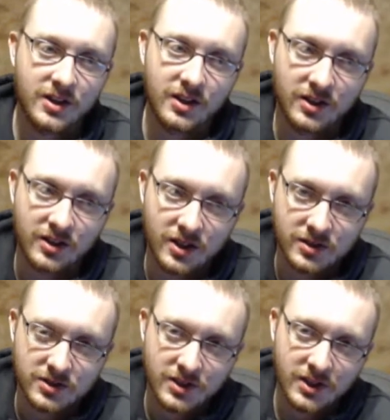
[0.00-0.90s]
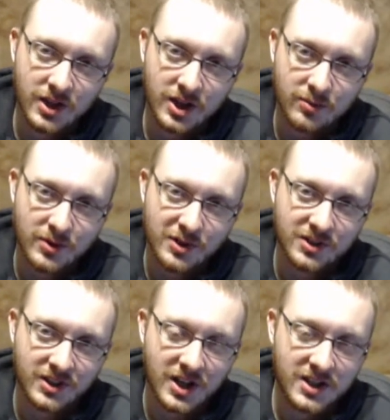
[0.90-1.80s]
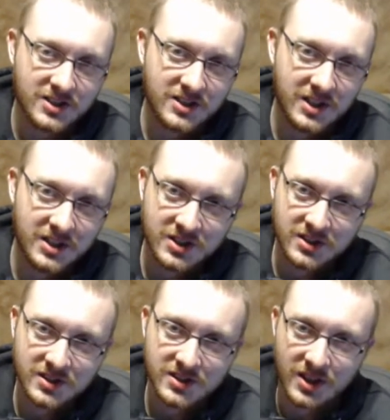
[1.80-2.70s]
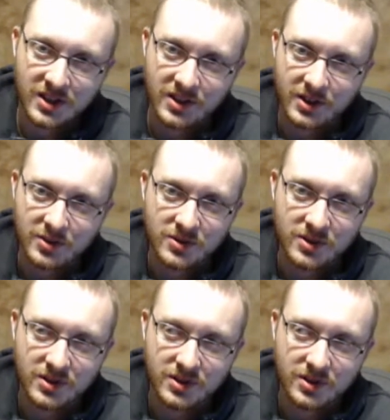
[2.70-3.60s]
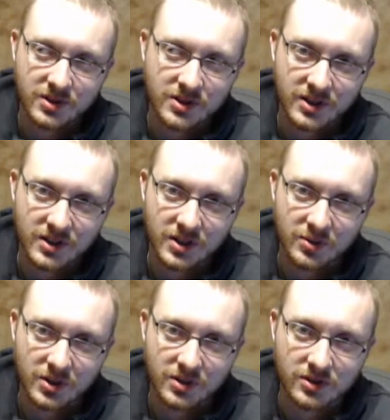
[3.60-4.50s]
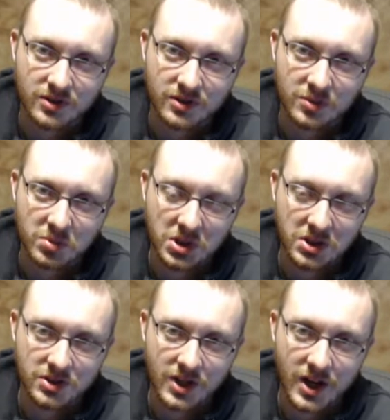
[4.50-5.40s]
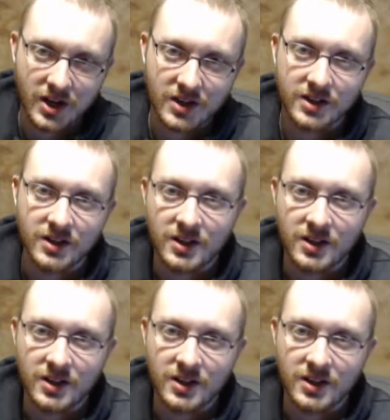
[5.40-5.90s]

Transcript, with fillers: And I was looking at them, and there's like condensation inside. Like it, it looked like they weren't completely dry.